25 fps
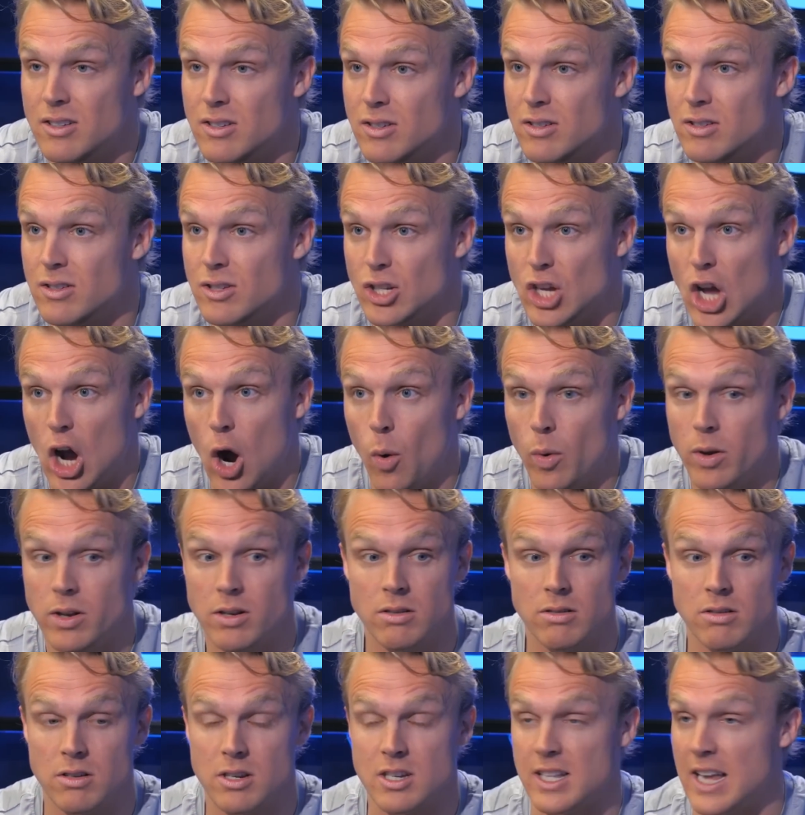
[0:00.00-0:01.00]
to go
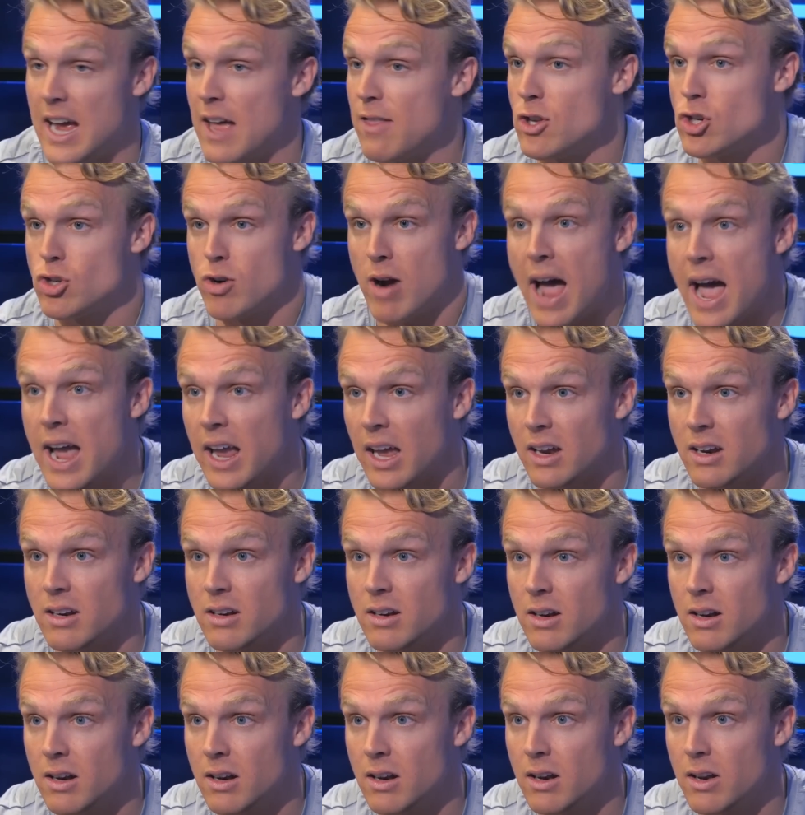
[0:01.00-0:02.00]
and slay the dragon,
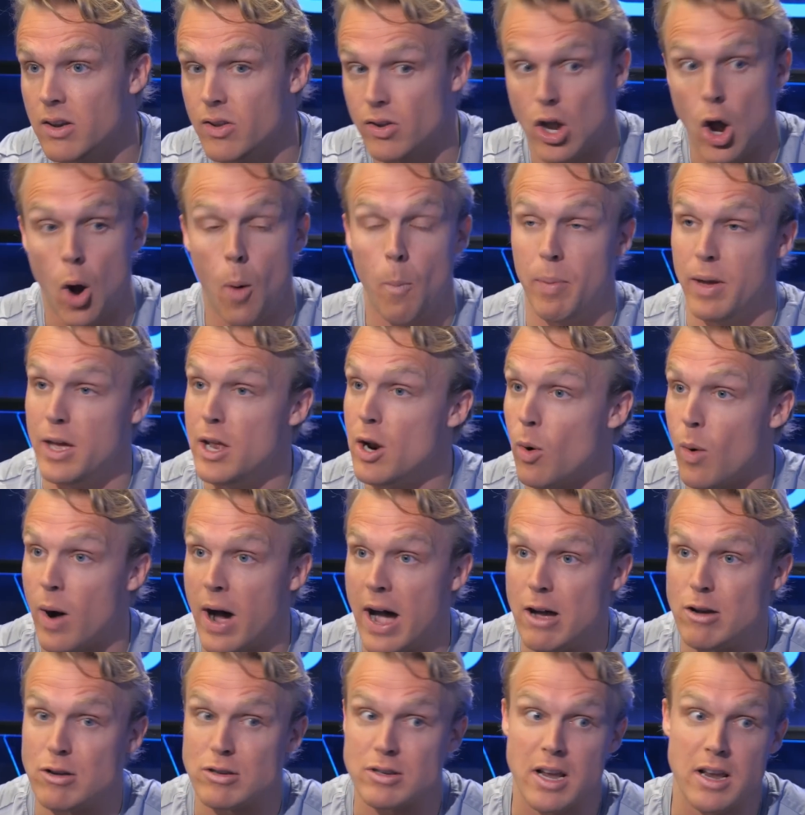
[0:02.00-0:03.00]
to go beat
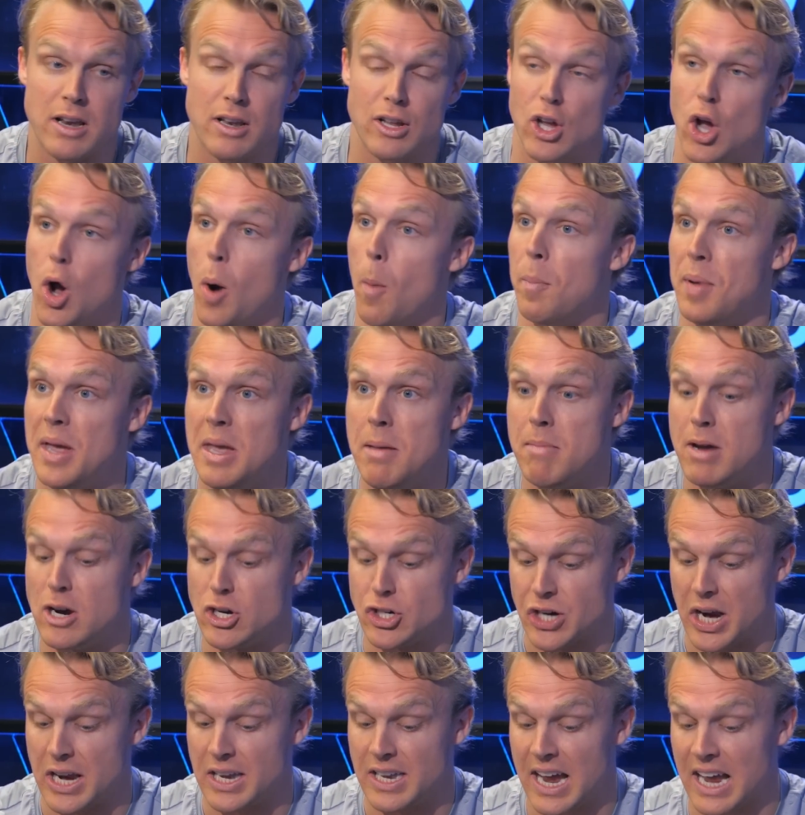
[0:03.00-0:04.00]
Ohio State, to go beat
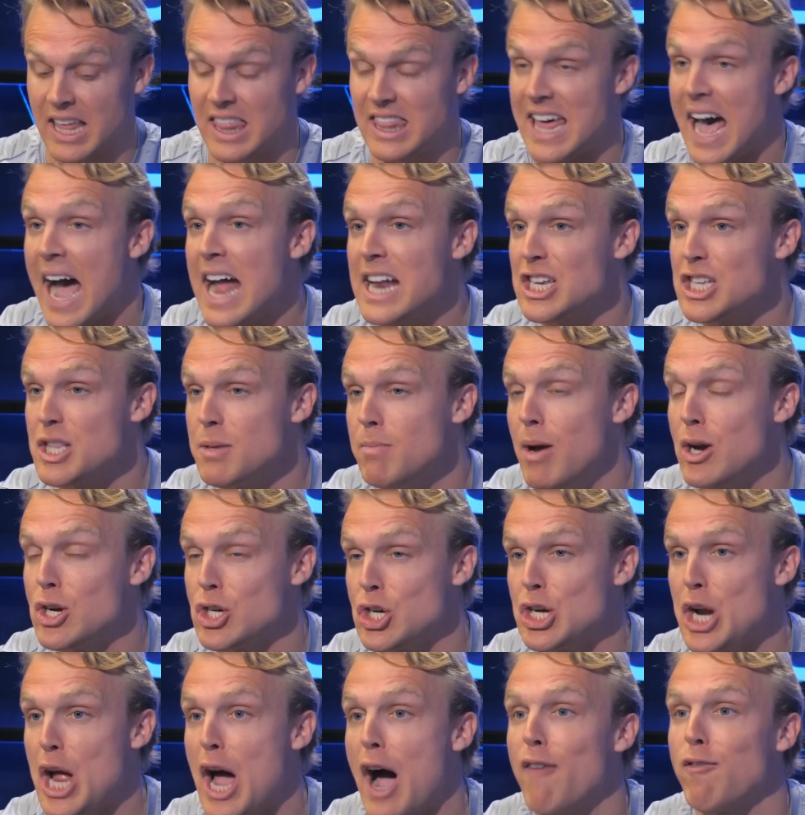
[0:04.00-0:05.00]
Michigan. Like that's the
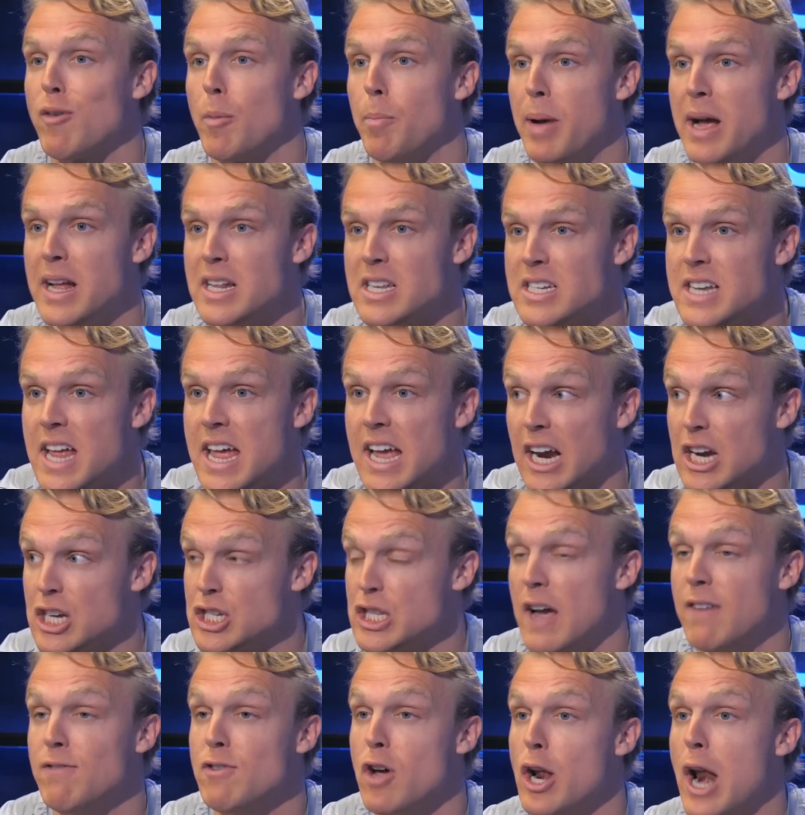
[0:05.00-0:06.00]
mission now for Penn State because
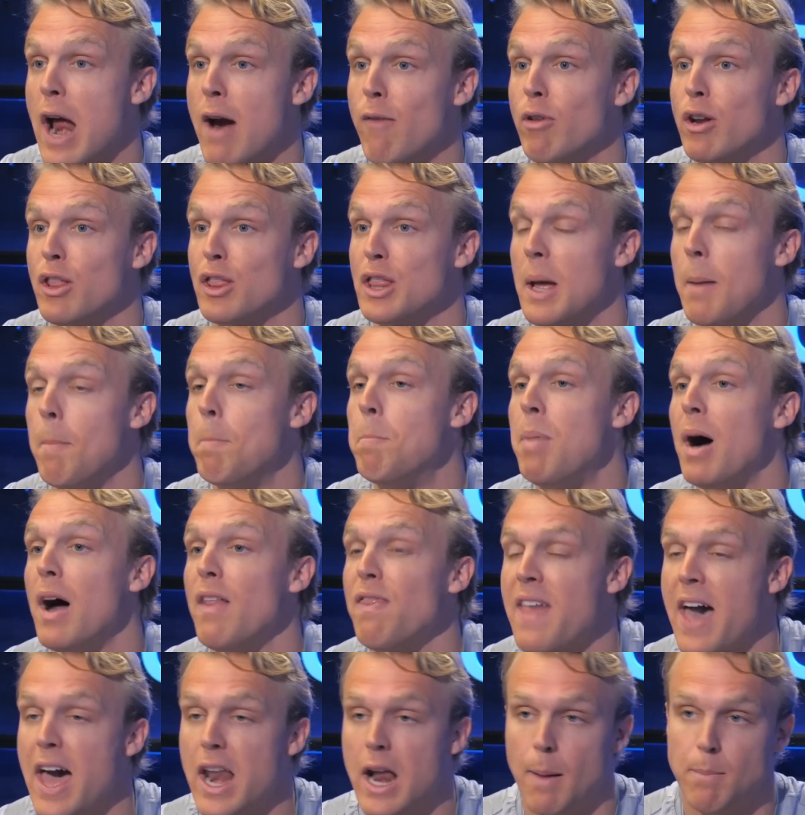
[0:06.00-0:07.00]
they've done everything
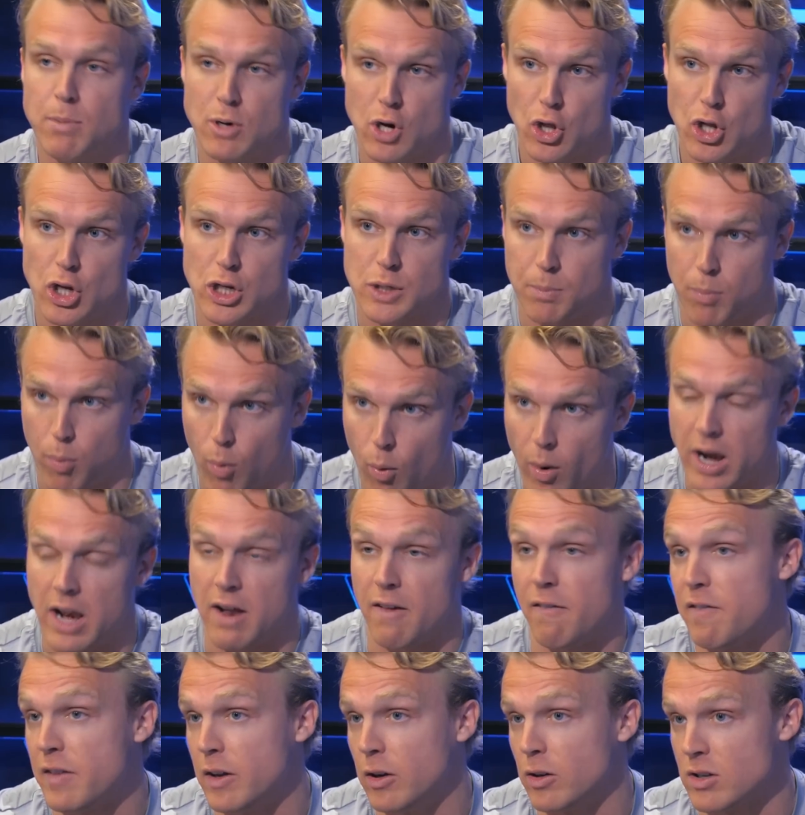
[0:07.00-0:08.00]
but that up to this point,
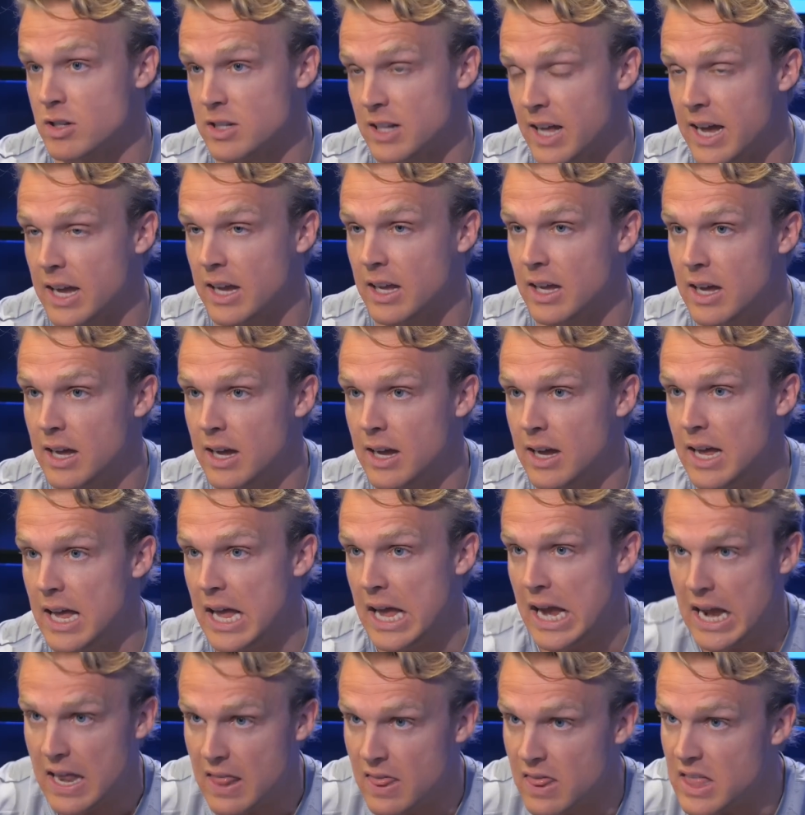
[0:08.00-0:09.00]
it feels like,
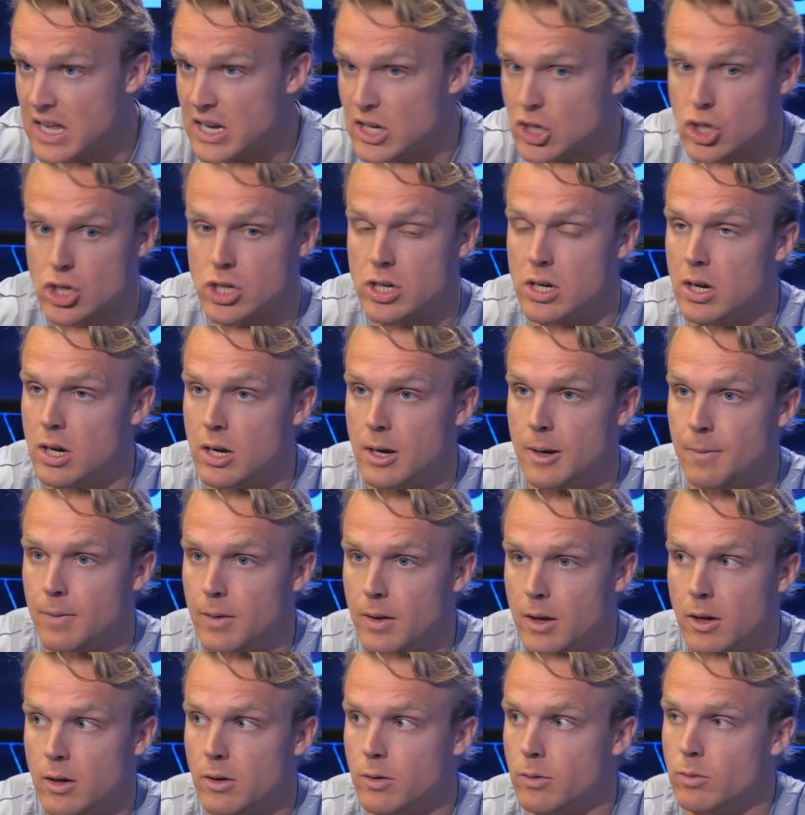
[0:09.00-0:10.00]
in this
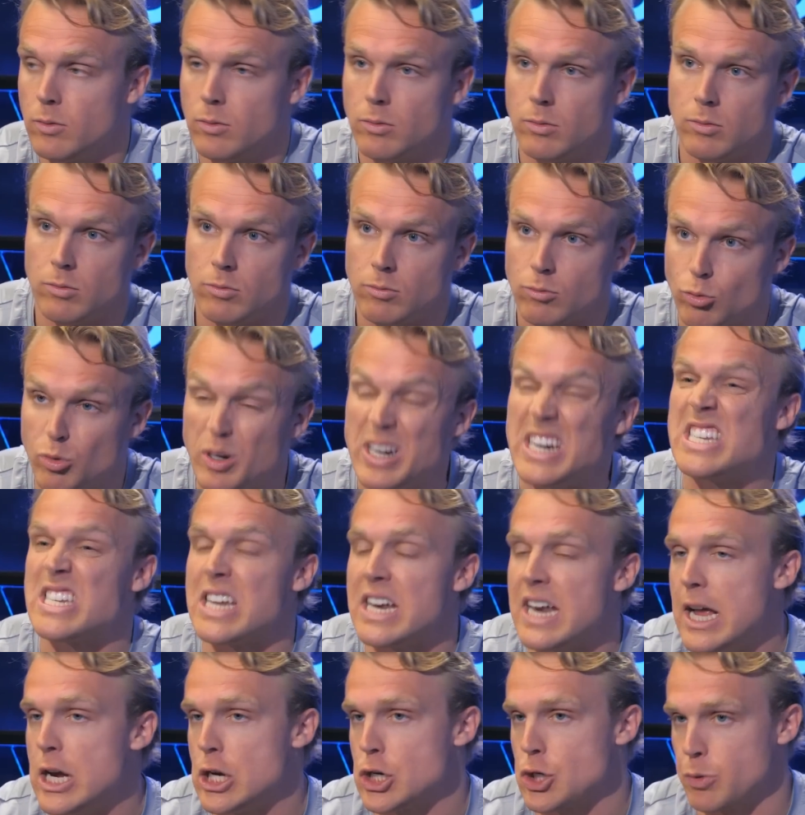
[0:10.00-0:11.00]

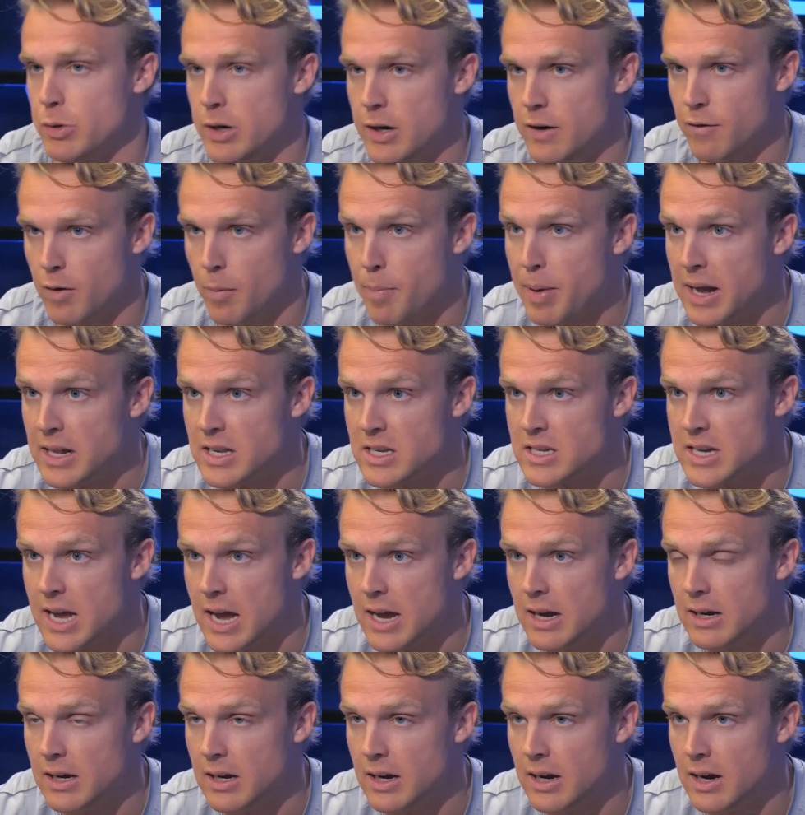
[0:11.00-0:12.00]
recent history for Penn State.